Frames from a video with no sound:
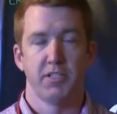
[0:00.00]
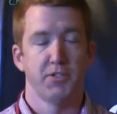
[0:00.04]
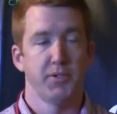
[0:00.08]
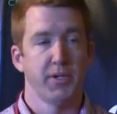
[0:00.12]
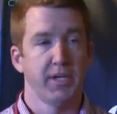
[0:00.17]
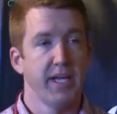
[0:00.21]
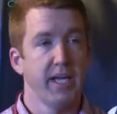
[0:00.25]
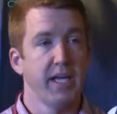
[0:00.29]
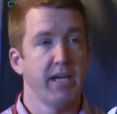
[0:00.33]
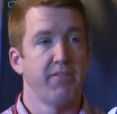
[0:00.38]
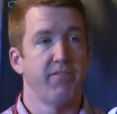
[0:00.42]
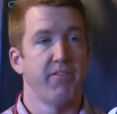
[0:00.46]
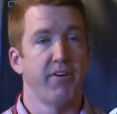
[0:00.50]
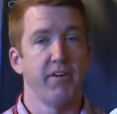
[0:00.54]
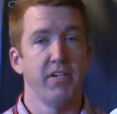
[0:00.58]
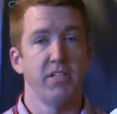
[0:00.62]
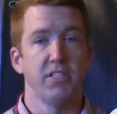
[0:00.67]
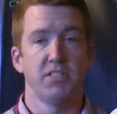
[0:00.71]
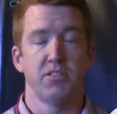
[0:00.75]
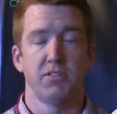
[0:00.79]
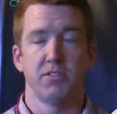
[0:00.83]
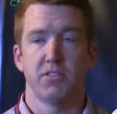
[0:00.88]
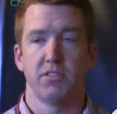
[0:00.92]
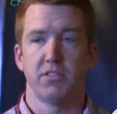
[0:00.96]
So again, a
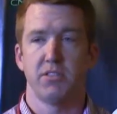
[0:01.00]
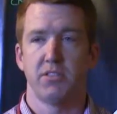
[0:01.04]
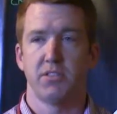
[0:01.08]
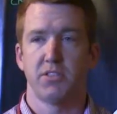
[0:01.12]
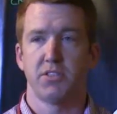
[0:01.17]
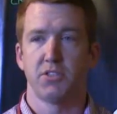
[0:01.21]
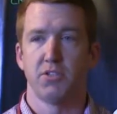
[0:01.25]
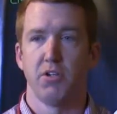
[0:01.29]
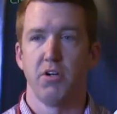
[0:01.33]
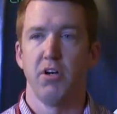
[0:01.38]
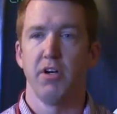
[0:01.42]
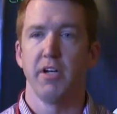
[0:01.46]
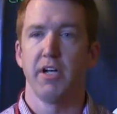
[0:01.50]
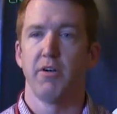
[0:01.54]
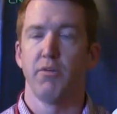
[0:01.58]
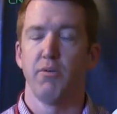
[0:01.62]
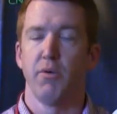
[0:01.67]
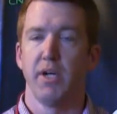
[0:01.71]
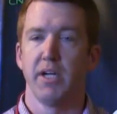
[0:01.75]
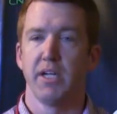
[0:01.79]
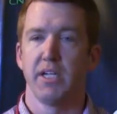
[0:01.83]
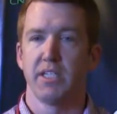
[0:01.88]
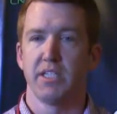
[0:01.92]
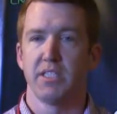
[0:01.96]
very strong and
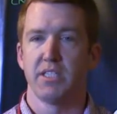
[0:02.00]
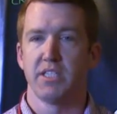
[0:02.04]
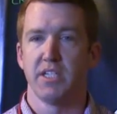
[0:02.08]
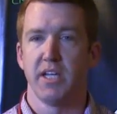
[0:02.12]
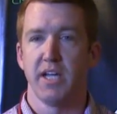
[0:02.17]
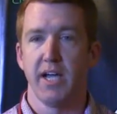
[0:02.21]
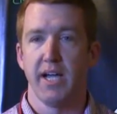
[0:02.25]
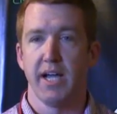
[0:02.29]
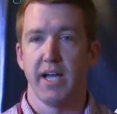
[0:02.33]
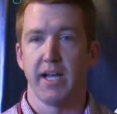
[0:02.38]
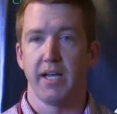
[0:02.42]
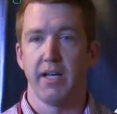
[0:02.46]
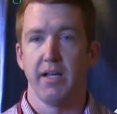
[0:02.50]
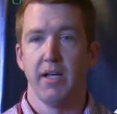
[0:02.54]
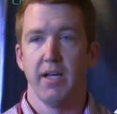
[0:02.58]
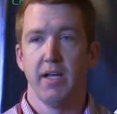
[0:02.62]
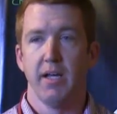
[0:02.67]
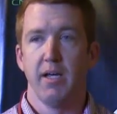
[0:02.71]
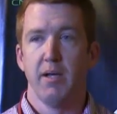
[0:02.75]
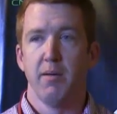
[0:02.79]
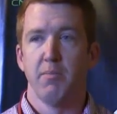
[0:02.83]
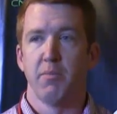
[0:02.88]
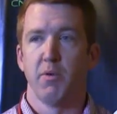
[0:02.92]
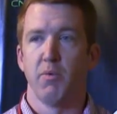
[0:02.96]
rugged design,
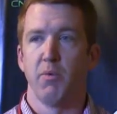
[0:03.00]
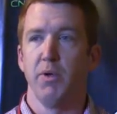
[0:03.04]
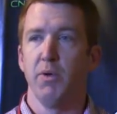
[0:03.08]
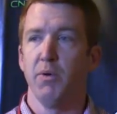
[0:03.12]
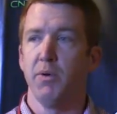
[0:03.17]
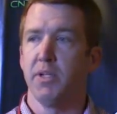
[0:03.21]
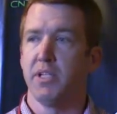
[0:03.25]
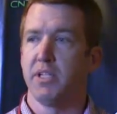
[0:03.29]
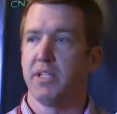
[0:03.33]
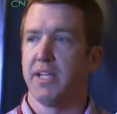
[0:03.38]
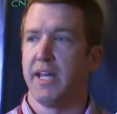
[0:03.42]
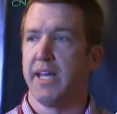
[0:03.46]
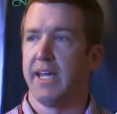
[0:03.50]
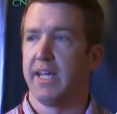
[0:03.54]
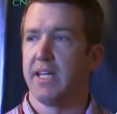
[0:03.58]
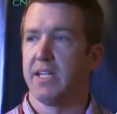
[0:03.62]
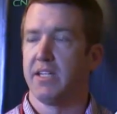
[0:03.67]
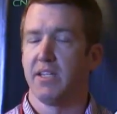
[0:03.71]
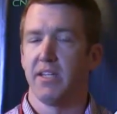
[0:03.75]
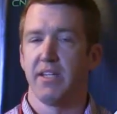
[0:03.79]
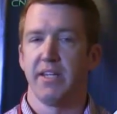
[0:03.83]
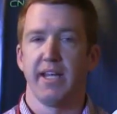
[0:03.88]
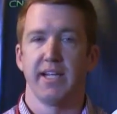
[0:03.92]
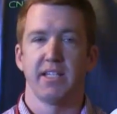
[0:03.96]
but we wanted to take
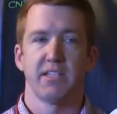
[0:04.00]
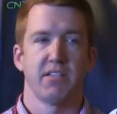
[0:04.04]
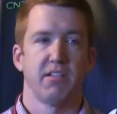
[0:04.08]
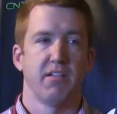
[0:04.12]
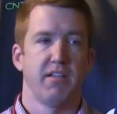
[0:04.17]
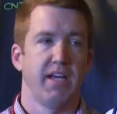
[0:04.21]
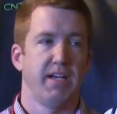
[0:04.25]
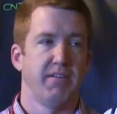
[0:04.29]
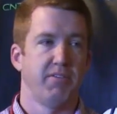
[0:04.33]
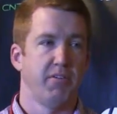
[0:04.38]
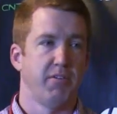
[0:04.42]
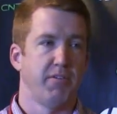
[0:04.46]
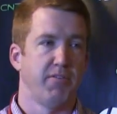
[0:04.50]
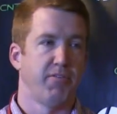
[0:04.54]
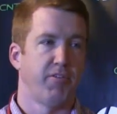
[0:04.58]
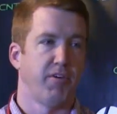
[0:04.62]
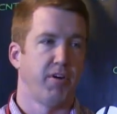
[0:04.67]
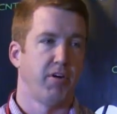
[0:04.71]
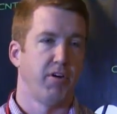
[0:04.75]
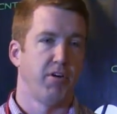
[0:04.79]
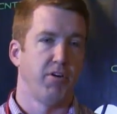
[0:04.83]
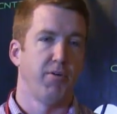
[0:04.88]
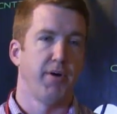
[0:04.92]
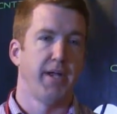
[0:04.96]
it to the next level
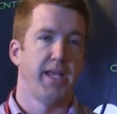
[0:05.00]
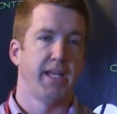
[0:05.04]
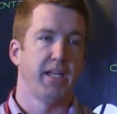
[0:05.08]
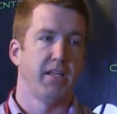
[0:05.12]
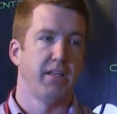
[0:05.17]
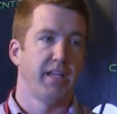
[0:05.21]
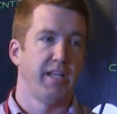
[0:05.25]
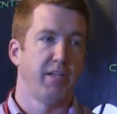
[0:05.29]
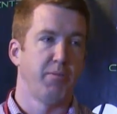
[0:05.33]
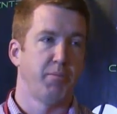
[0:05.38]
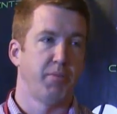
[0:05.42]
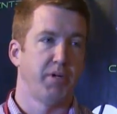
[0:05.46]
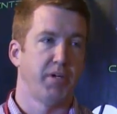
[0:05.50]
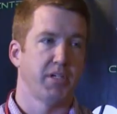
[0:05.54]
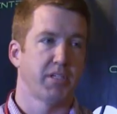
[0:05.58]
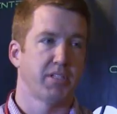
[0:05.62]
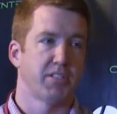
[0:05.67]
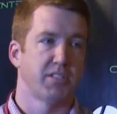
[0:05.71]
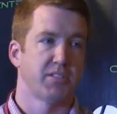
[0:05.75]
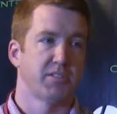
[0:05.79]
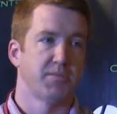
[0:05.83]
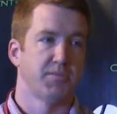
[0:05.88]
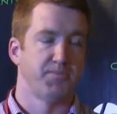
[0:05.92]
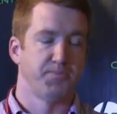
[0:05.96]
for our 08 Elite
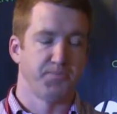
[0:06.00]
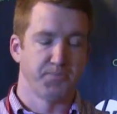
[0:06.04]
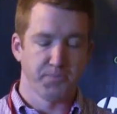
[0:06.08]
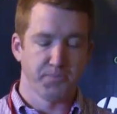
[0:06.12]
books.